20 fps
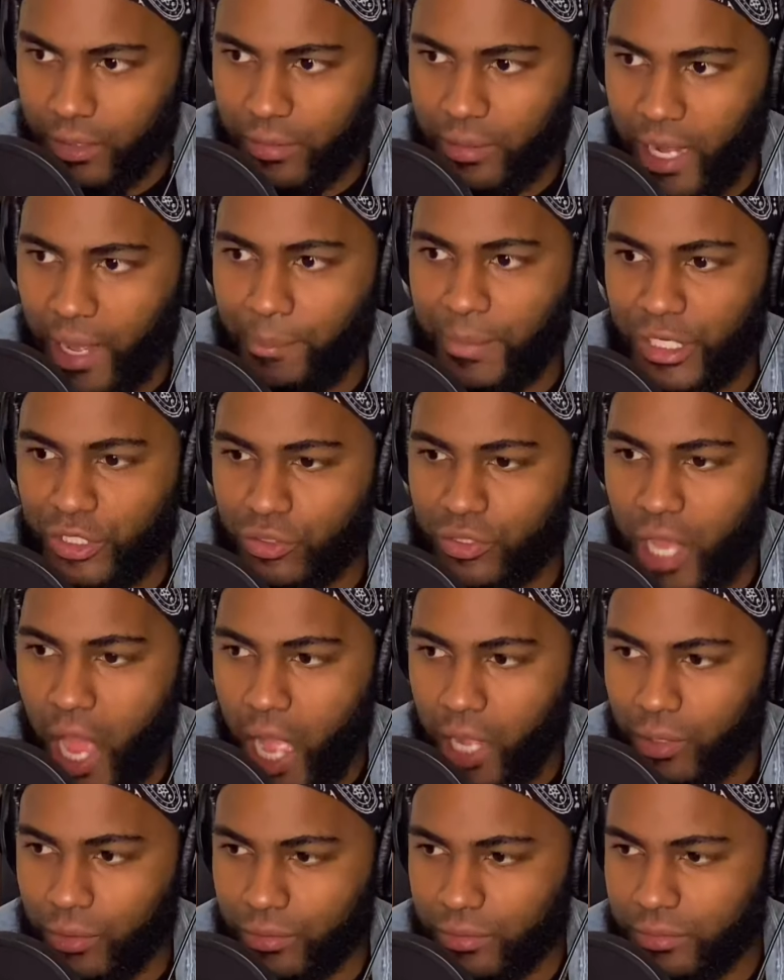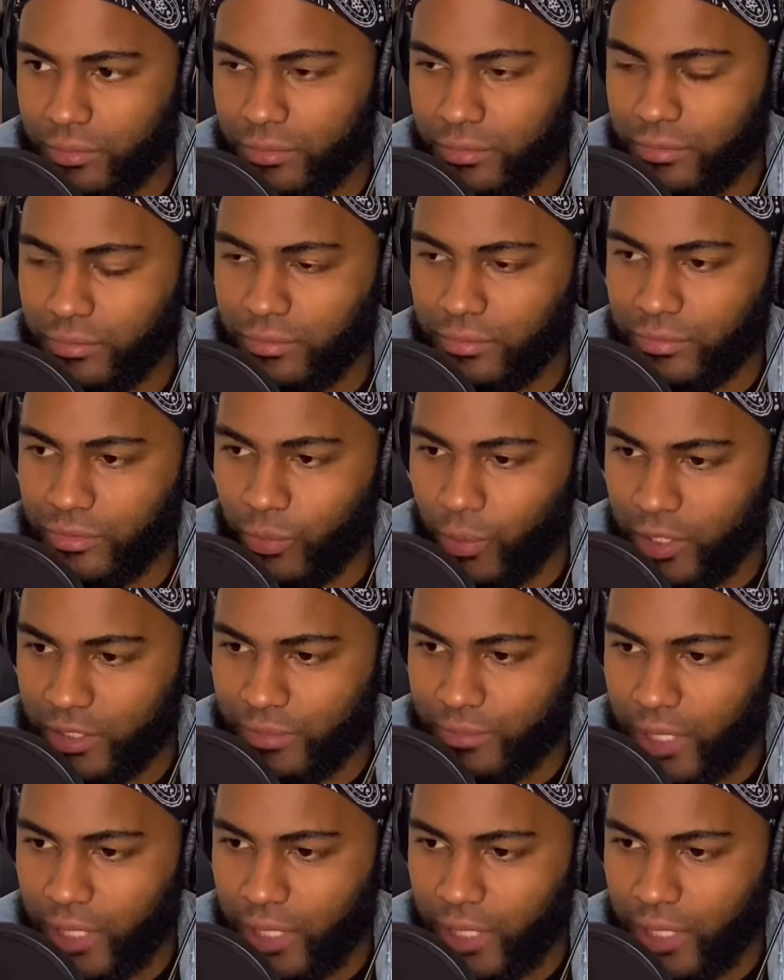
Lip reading: I made you tacos. You want some